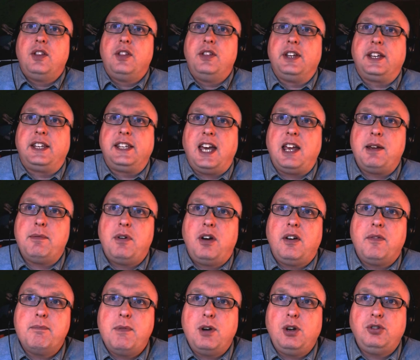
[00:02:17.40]
The game
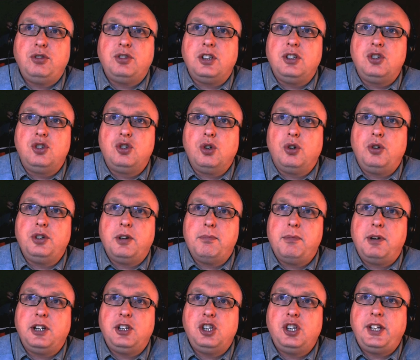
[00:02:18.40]
I've most enjoyed
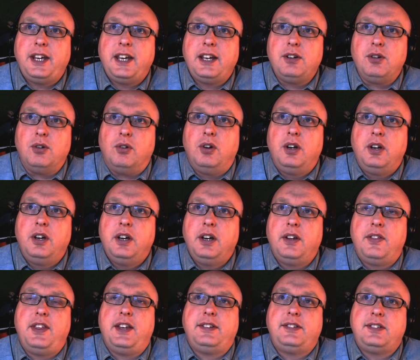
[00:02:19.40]
on my channel,
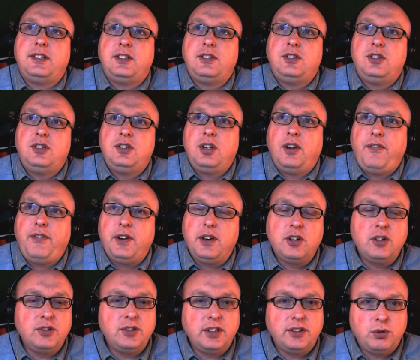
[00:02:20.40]
that's a toughie
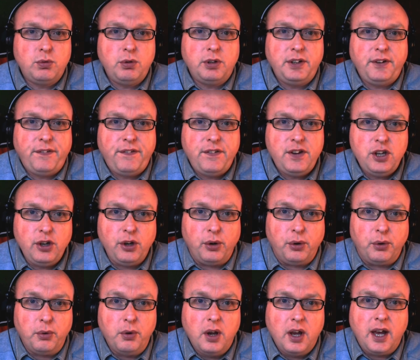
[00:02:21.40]
because there's quite a
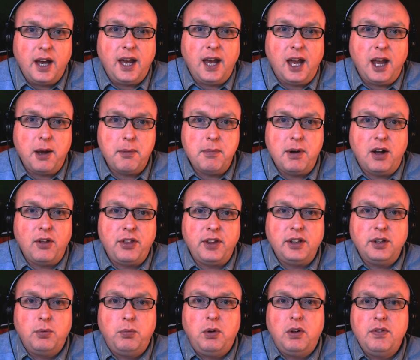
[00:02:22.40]
few. I
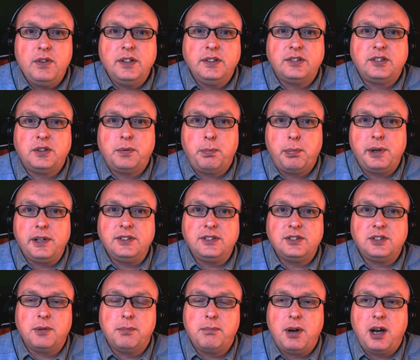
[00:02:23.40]
think the one that springs
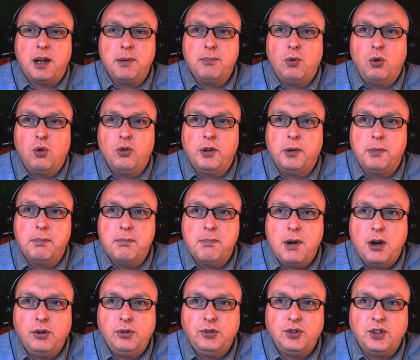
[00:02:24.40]
to mind more than
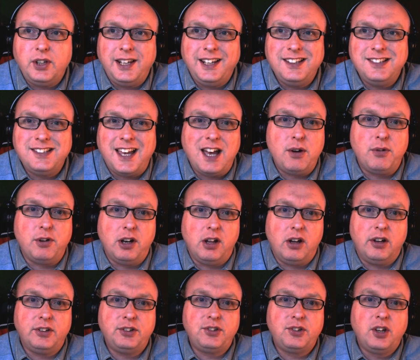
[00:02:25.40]
most is
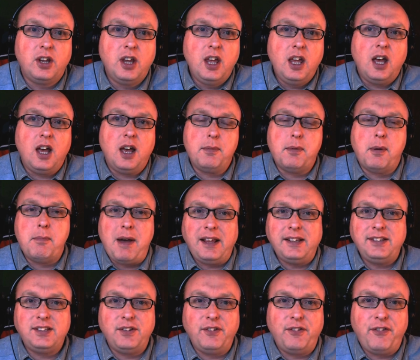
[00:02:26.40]
Outlast. I'm a
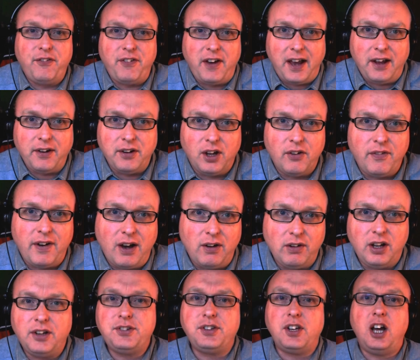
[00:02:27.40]
massive fan of
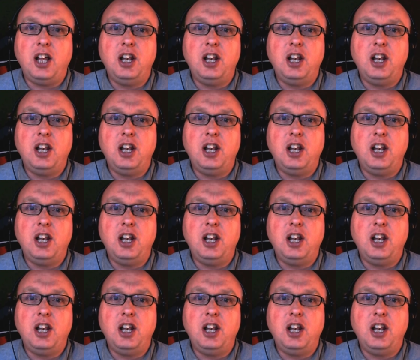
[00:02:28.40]
Outlast.